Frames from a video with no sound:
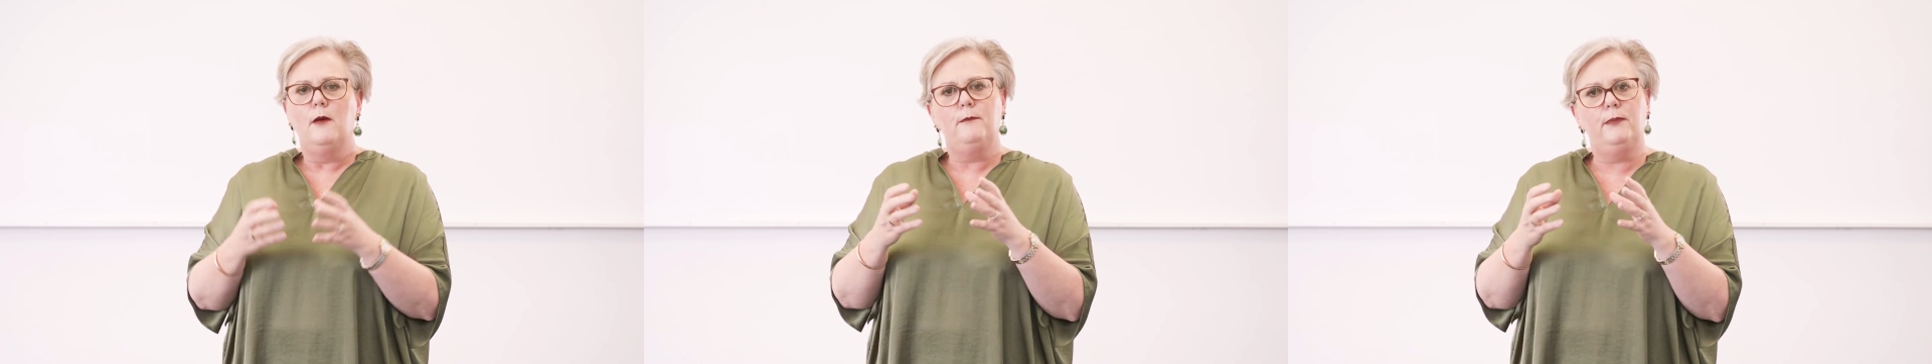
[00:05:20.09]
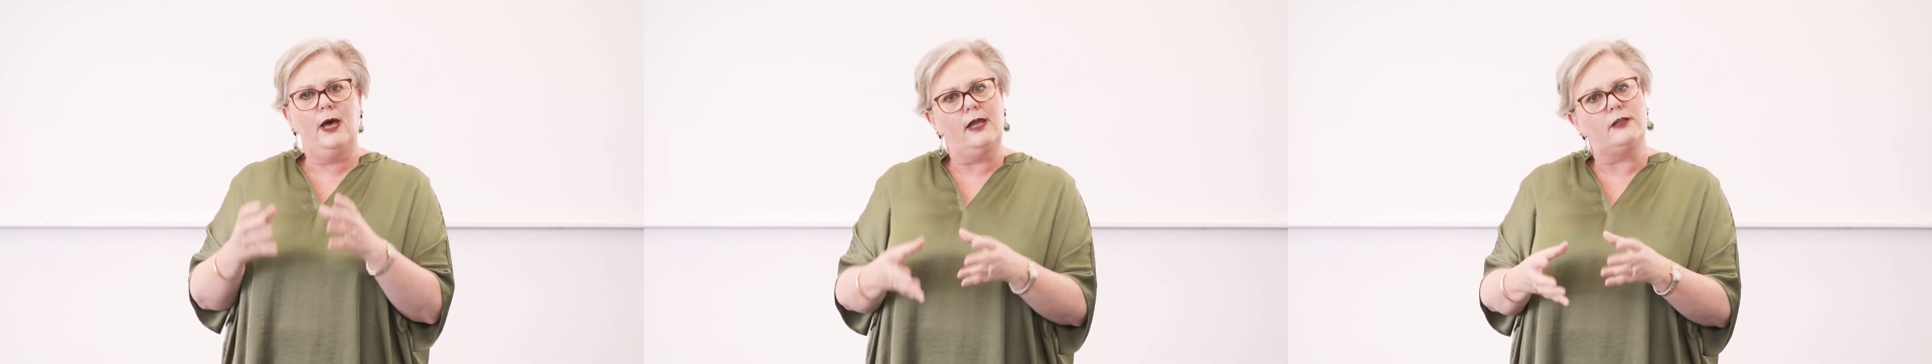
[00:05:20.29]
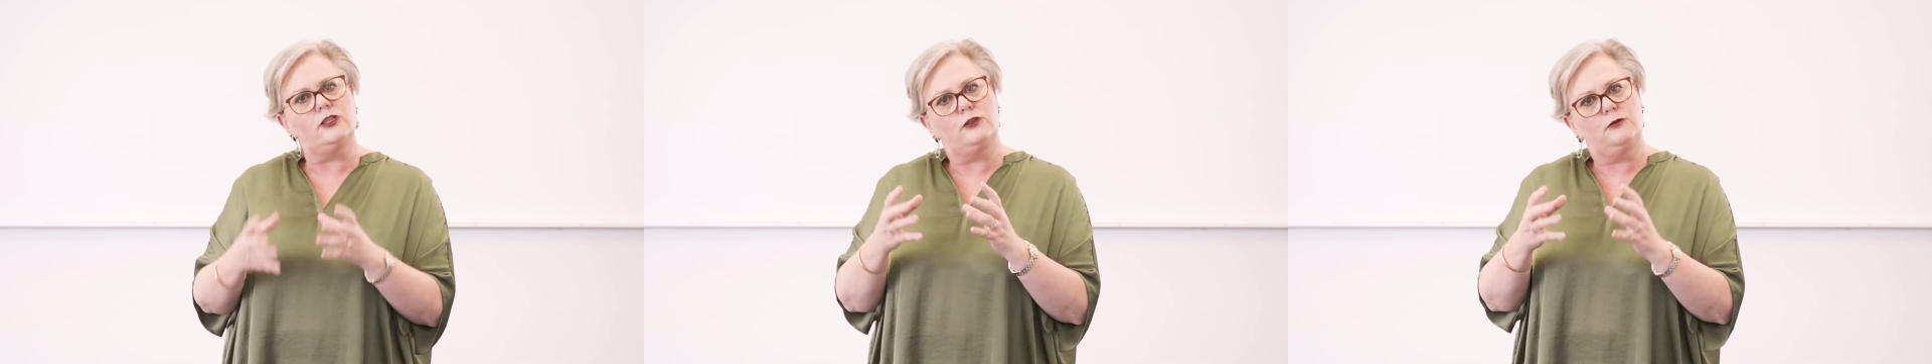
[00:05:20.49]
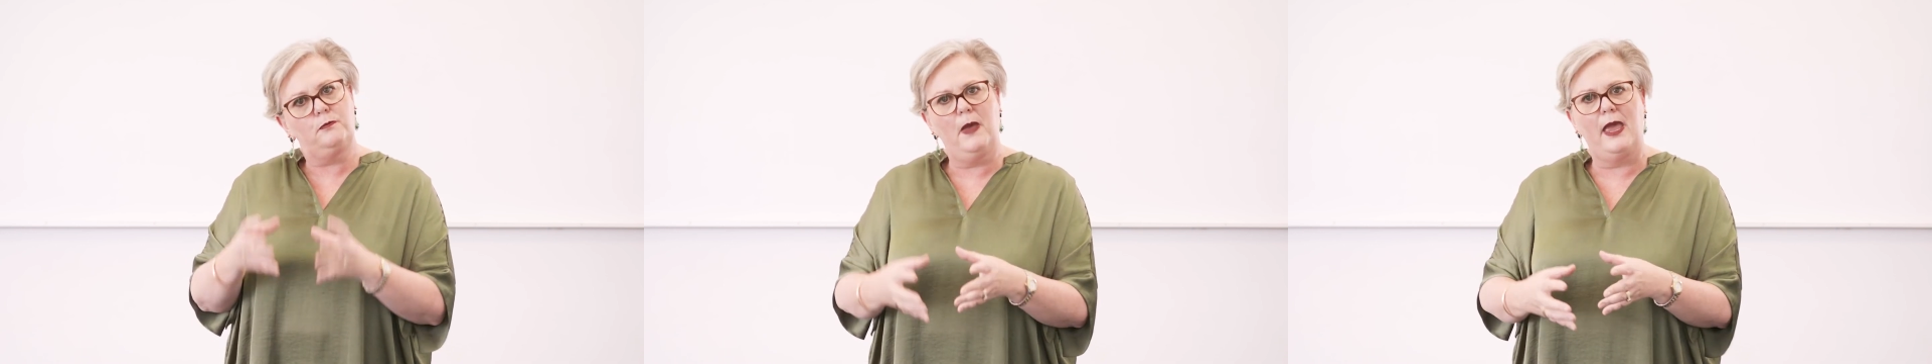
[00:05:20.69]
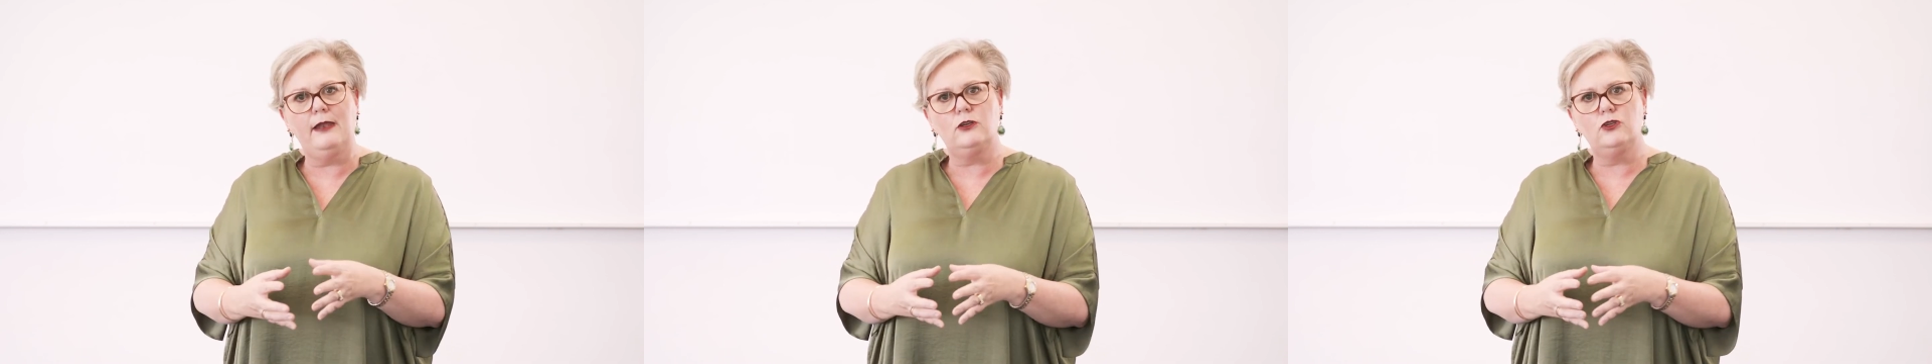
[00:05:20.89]
but
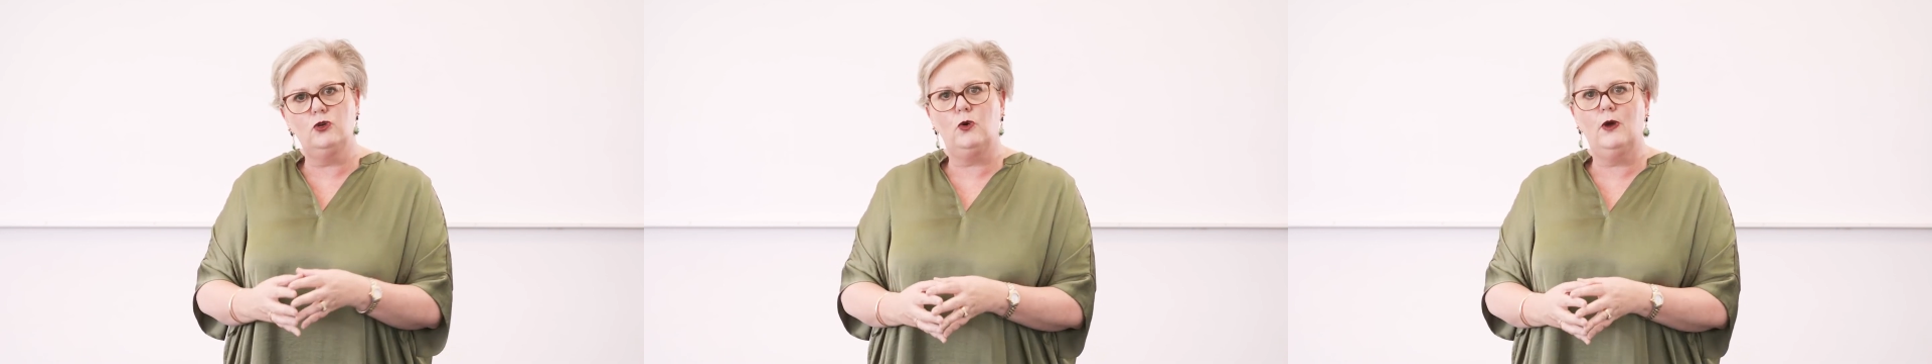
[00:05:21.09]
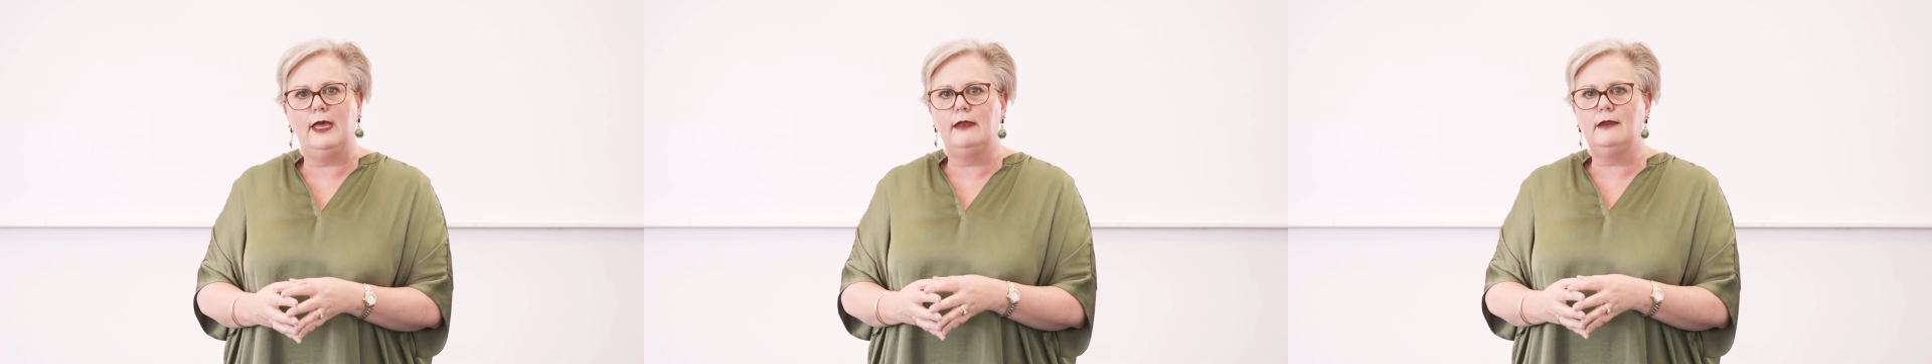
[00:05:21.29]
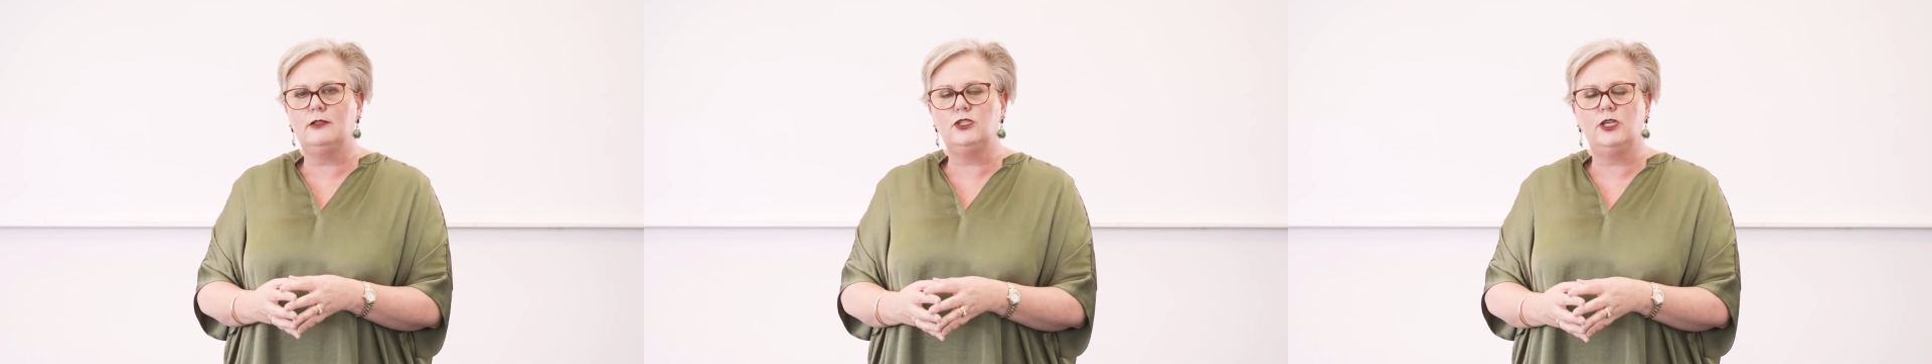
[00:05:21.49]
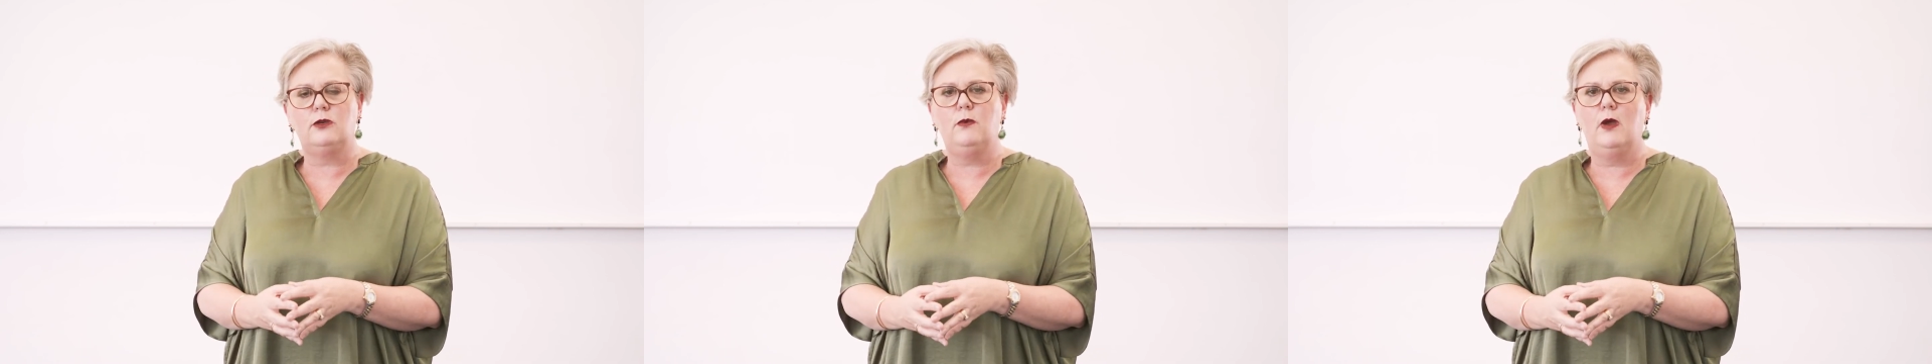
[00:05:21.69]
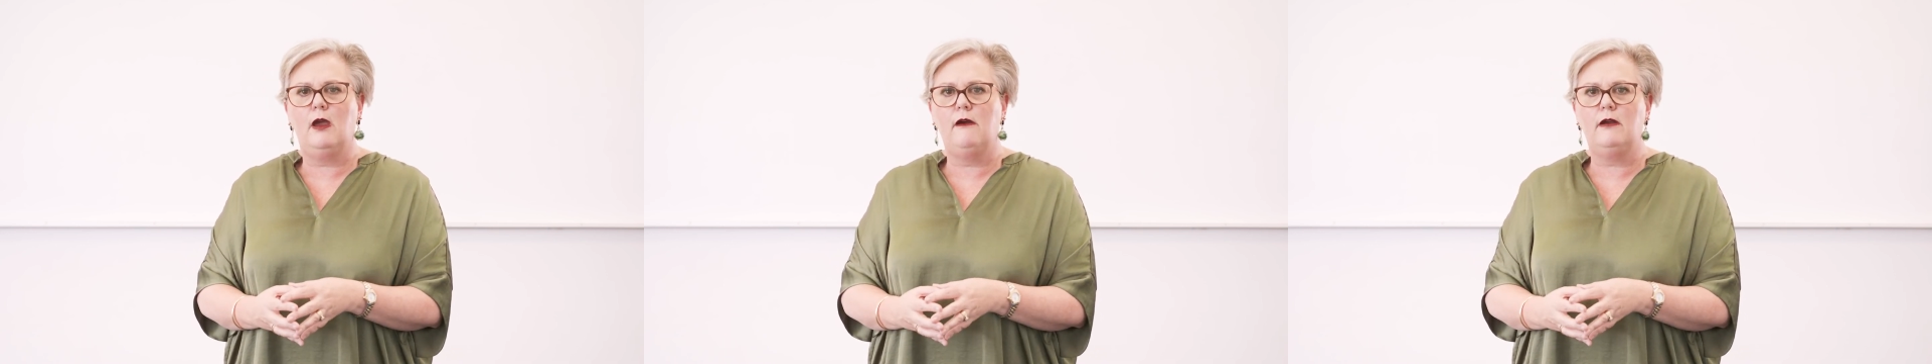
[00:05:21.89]
spend your energy
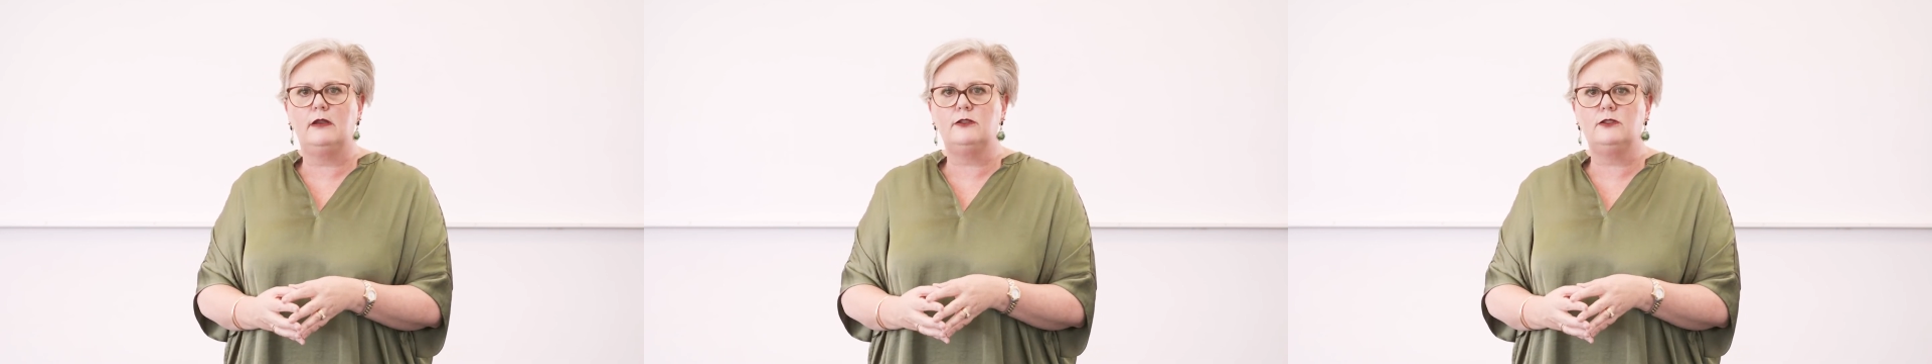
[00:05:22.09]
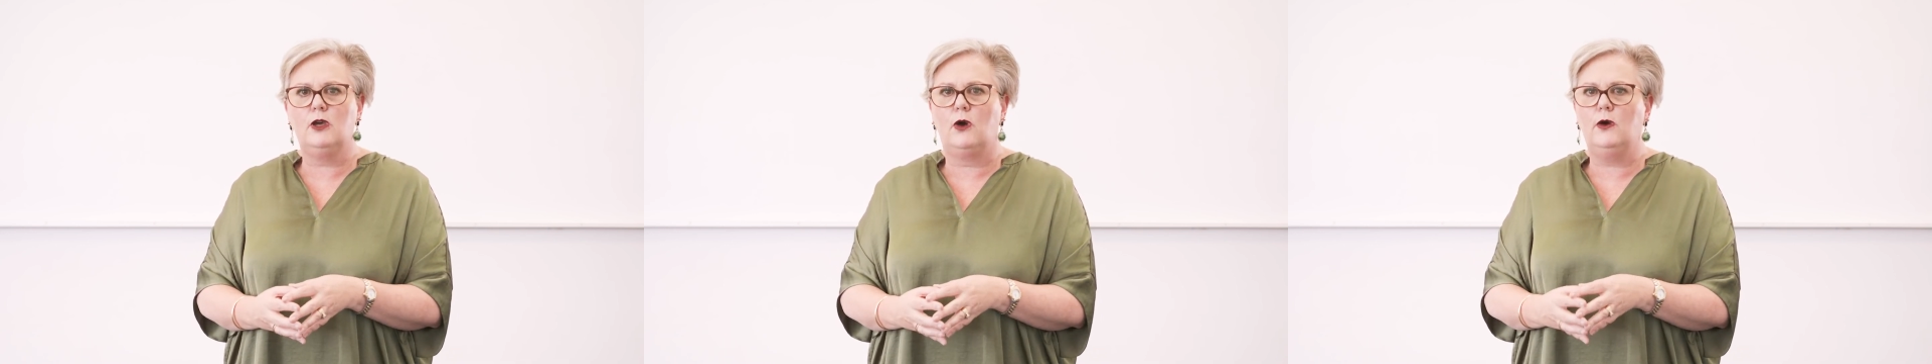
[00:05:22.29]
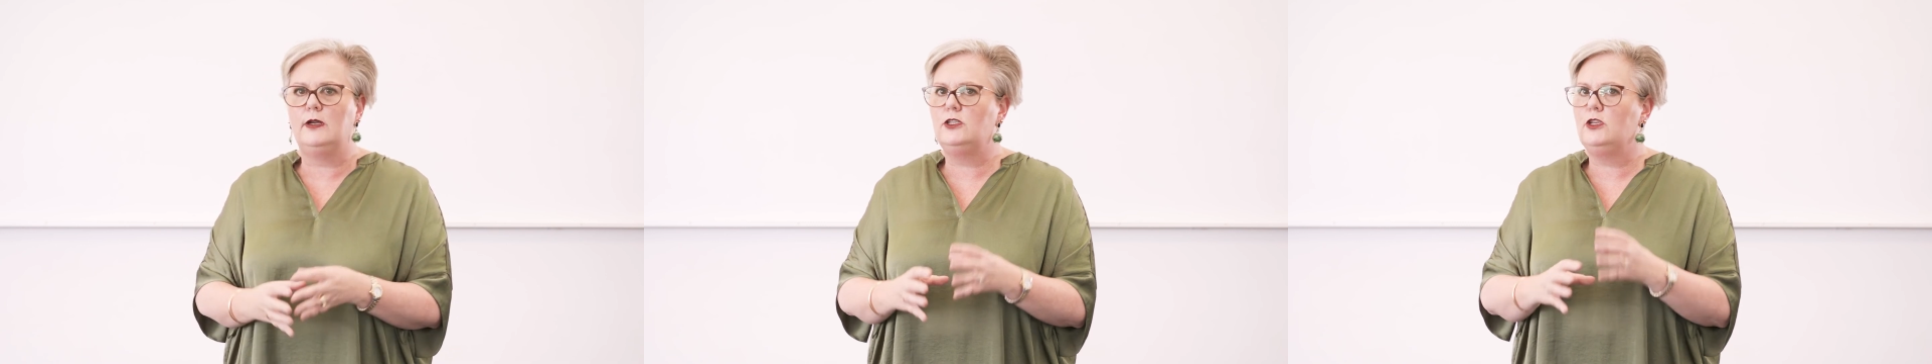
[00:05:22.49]
where it is going